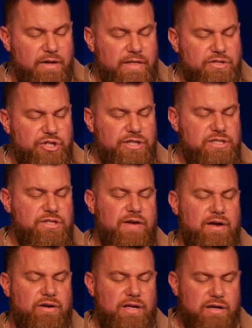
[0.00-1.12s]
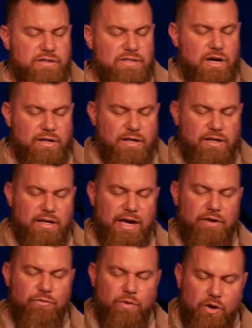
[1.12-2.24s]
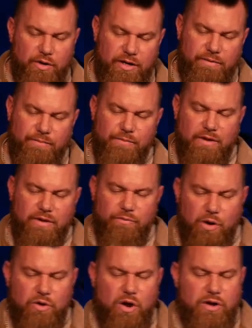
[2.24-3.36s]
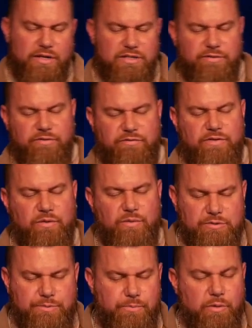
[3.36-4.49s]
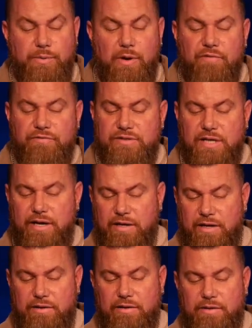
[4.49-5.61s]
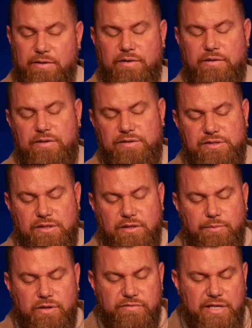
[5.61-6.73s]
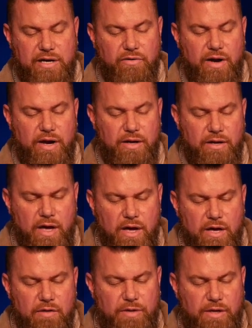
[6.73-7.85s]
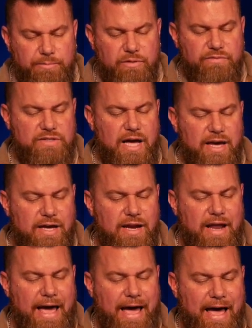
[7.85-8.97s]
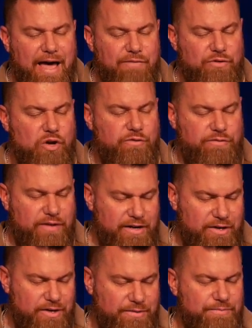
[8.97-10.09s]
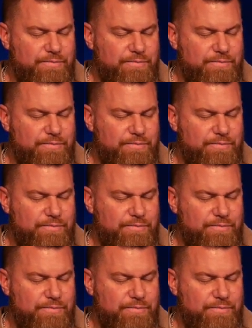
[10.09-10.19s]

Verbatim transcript: Then Jesus found a young donkey and rode it wrote on it to fulfill what was prophesied. And this is in the book of Zechariah. People of Zion, have no fear.